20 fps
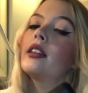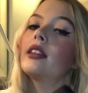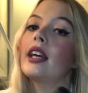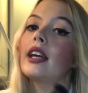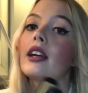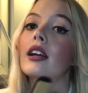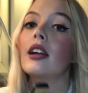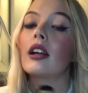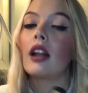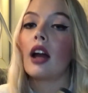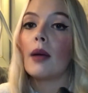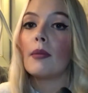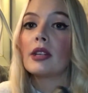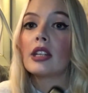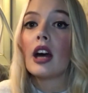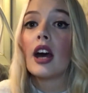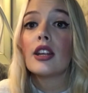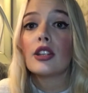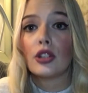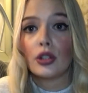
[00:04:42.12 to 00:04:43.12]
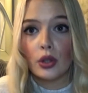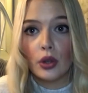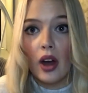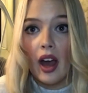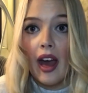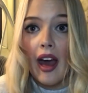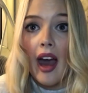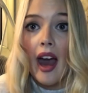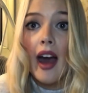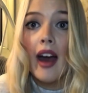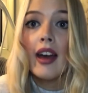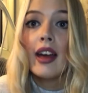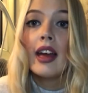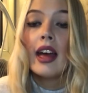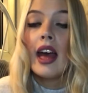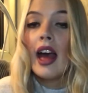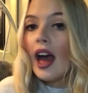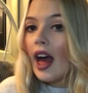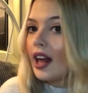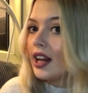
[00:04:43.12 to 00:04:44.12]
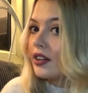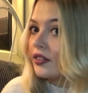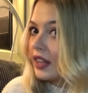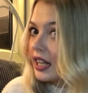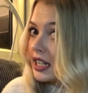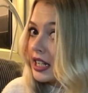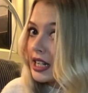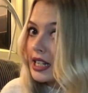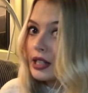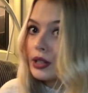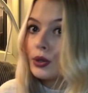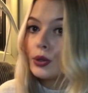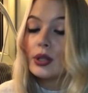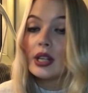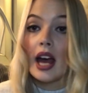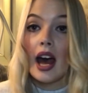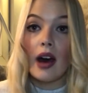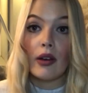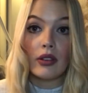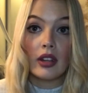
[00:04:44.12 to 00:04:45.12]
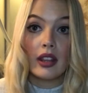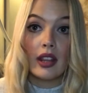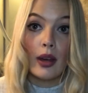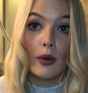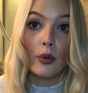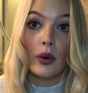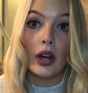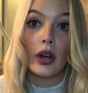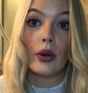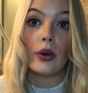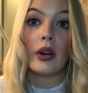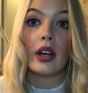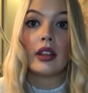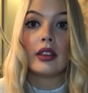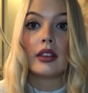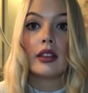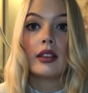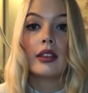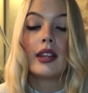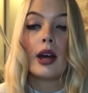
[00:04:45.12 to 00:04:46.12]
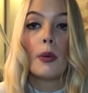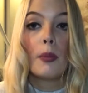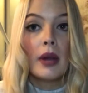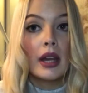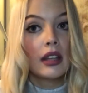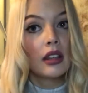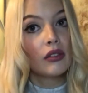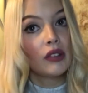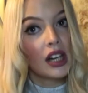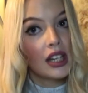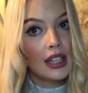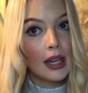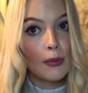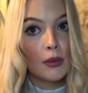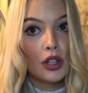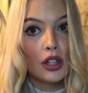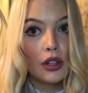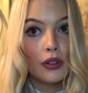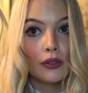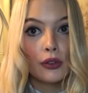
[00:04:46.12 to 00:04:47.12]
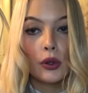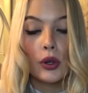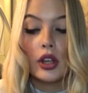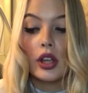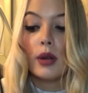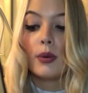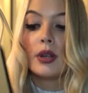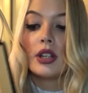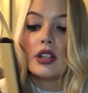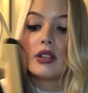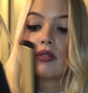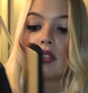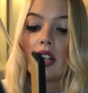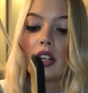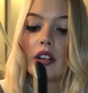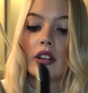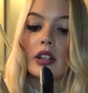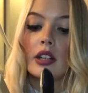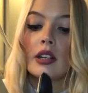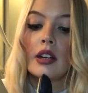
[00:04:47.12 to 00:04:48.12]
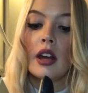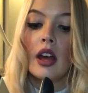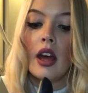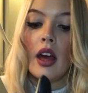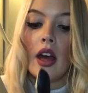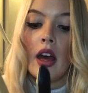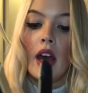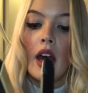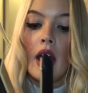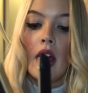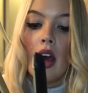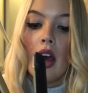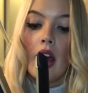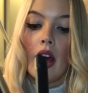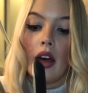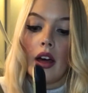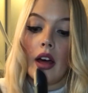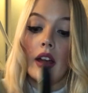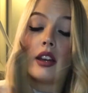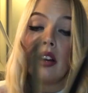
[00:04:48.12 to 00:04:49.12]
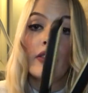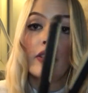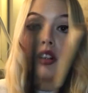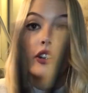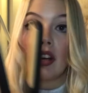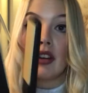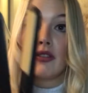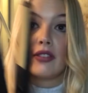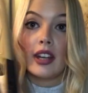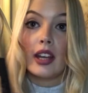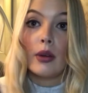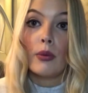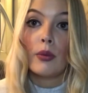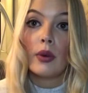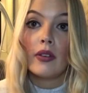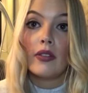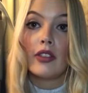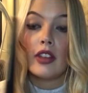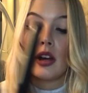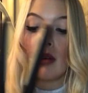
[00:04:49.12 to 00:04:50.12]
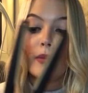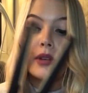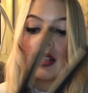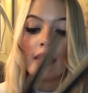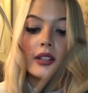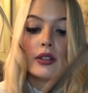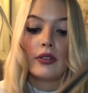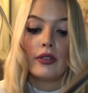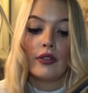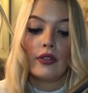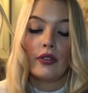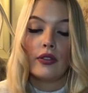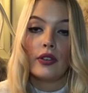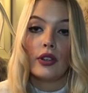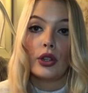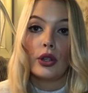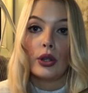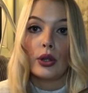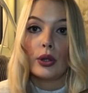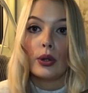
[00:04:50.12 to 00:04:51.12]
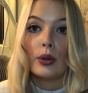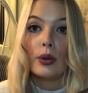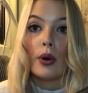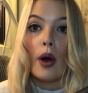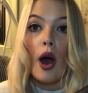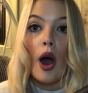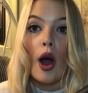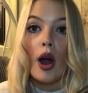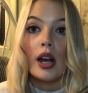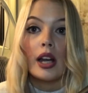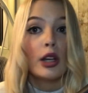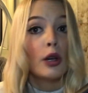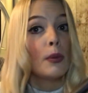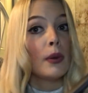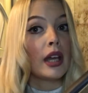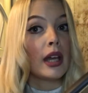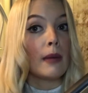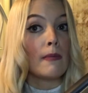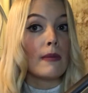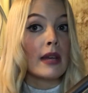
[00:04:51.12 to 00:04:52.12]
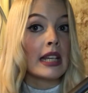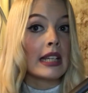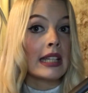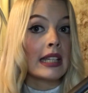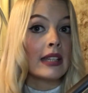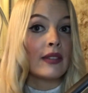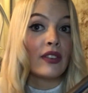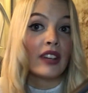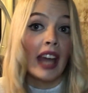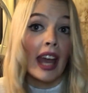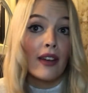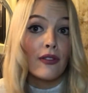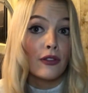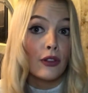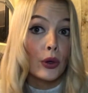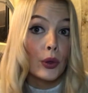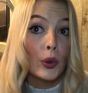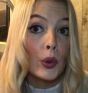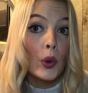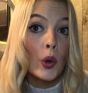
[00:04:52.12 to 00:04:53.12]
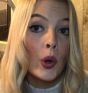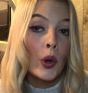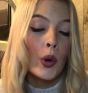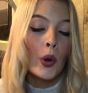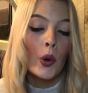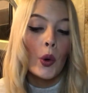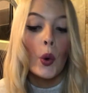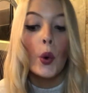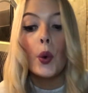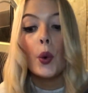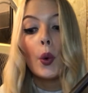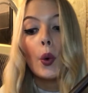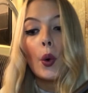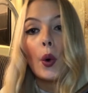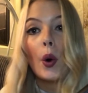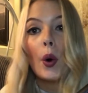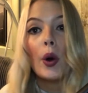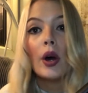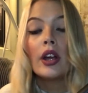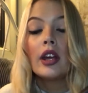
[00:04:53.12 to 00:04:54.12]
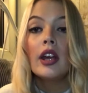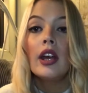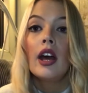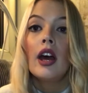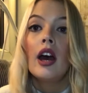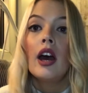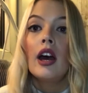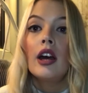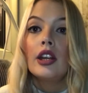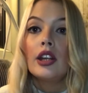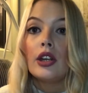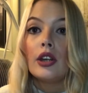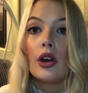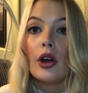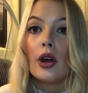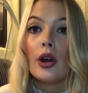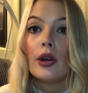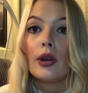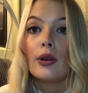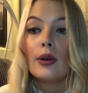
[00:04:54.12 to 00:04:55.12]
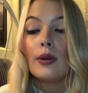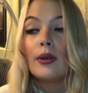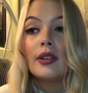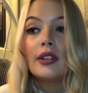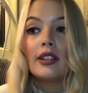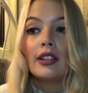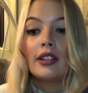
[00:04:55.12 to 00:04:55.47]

they can climatise to your hair, and if they need to cool down then they will, and they'll pick the right temperature for you, which is really good. Another great thing with them is if you are a little bit forgetful, or you know,